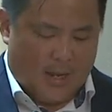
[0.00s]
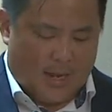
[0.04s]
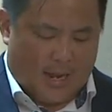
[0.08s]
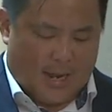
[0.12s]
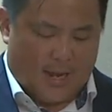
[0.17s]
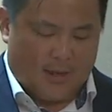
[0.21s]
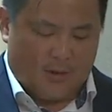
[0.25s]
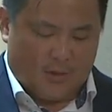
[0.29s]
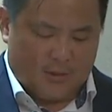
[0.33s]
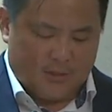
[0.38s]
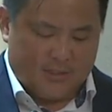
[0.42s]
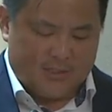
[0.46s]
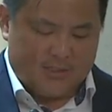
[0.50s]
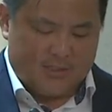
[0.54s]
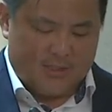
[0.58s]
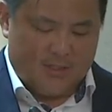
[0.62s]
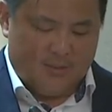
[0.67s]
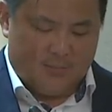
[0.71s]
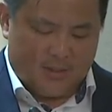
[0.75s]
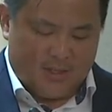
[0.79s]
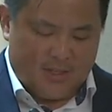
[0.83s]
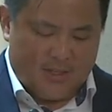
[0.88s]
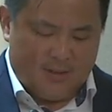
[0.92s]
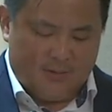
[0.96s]
I
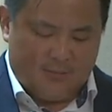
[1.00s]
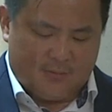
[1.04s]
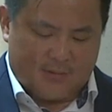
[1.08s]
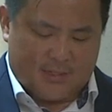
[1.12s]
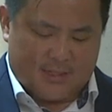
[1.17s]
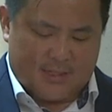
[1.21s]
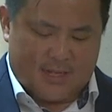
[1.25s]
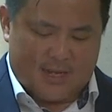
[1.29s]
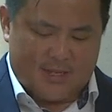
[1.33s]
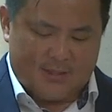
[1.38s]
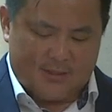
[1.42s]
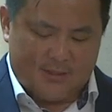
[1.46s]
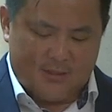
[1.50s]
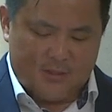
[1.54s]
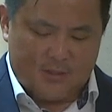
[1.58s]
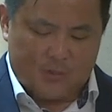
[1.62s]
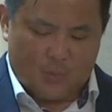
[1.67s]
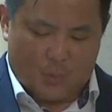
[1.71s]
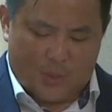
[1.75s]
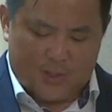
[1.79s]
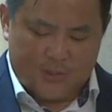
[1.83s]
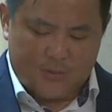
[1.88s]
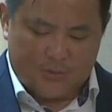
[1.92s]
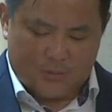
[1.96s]
honestly believe that
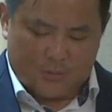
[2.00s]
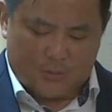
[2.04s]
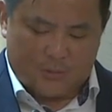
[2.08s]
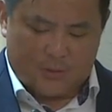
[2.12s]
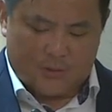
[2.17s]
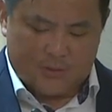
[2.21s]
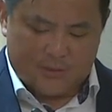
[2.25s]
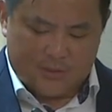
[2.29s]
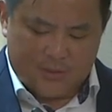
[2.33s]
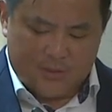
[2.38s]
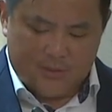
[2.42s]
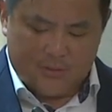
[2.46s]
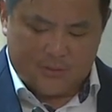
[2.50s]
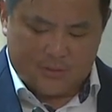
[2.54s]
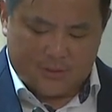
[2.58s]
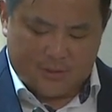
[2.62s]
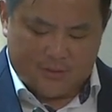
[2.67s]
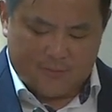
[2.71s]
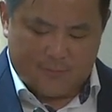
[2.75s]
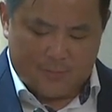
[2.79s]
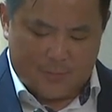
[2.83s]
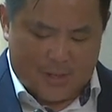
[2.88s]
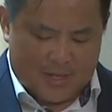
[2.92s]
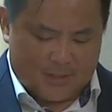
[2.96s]
athletes want to continue to
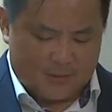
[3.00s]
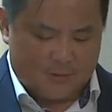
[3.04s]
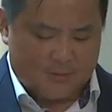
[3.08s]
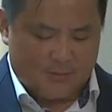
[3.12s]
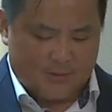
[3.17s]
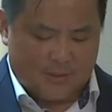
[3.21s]
give back